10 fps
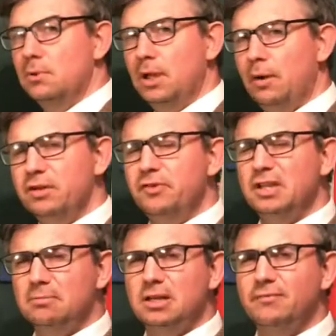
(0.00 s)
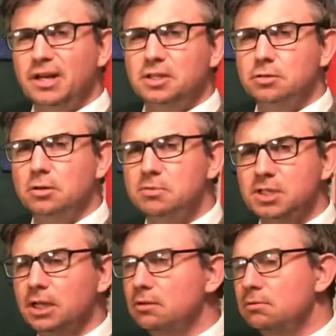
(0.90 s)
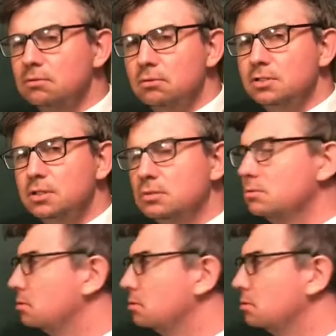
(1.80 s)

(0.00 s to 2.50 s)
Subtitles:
How do you find the middle of any two numbers again? What do you do?